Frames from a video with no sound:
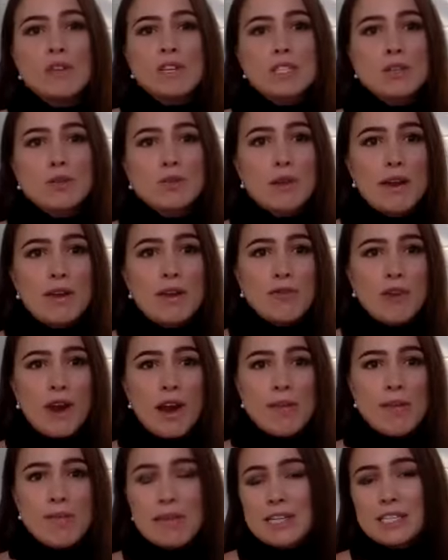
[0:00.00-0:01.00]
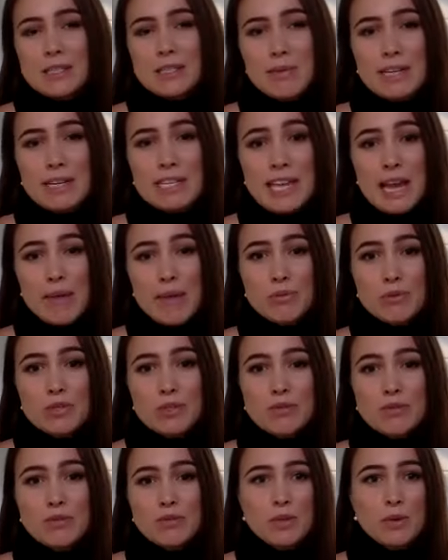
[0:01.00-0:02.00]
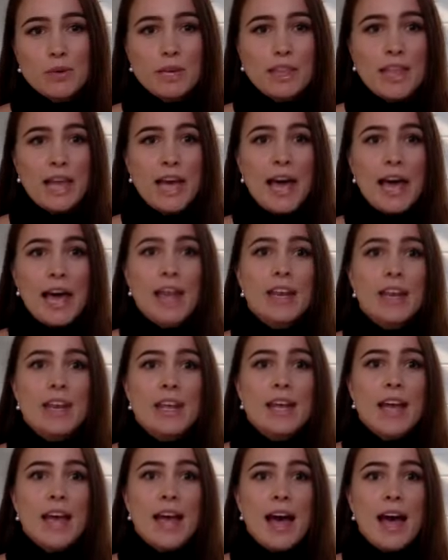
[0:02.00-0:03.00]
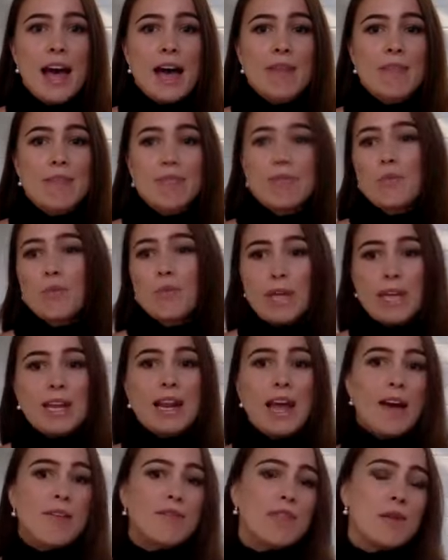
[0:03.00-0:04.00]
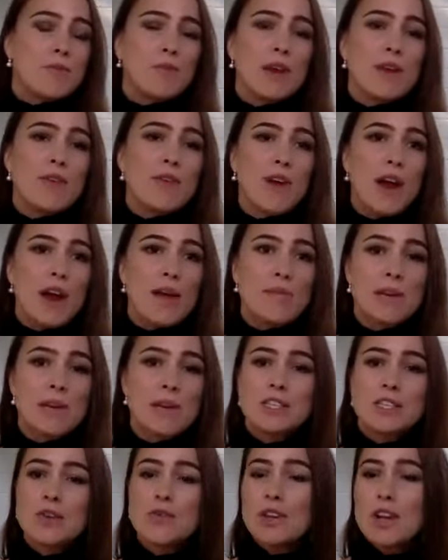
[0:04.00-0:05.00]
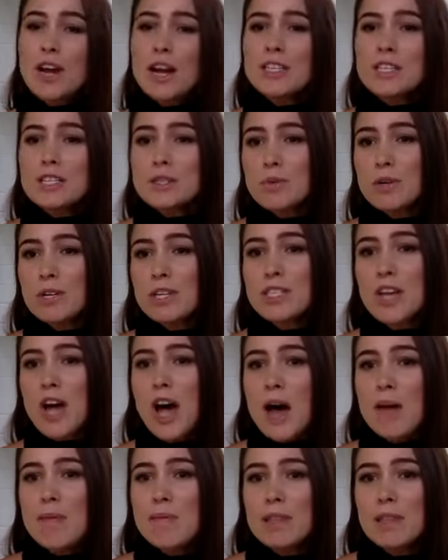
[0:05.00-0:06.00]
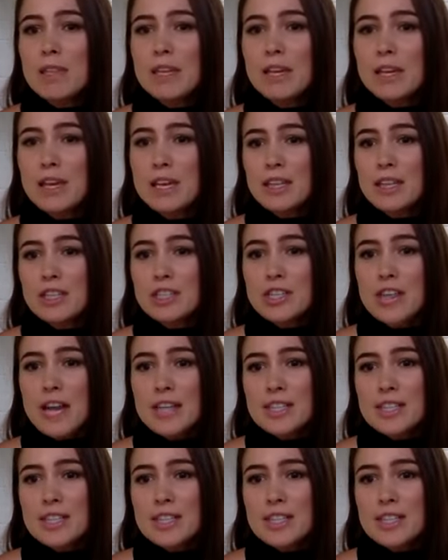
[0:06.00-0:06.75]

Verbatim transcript: into reframing and some examples of doing that, um, we can have them reframe it. So if you guys just want to type in the in the chat